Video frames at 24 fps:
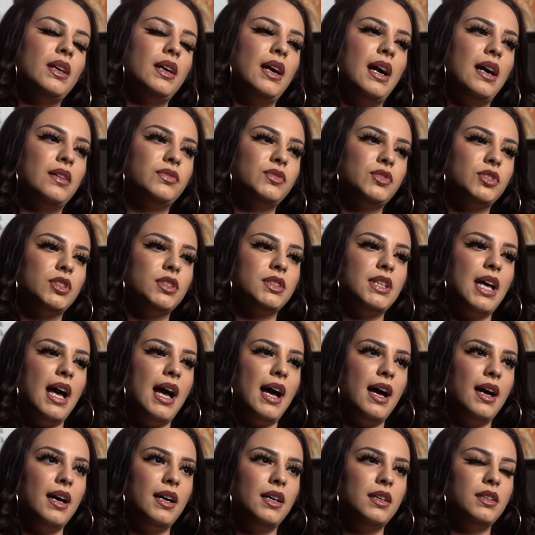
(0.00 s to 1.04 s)
After
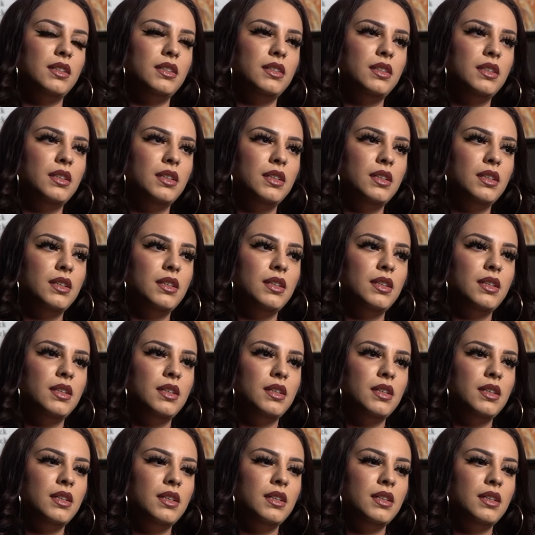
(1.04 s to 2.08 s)
that,
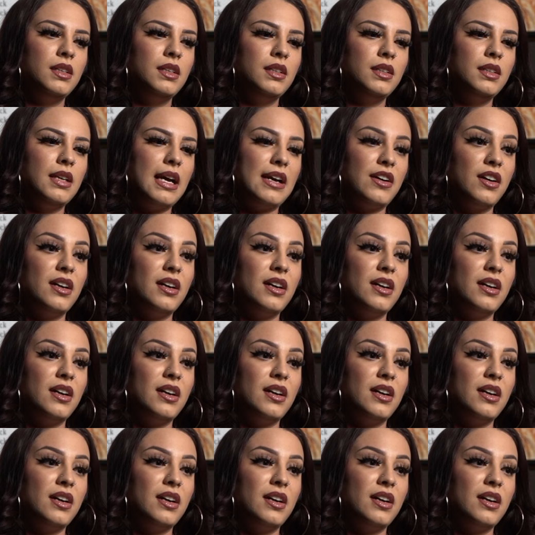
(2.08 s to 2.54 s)
I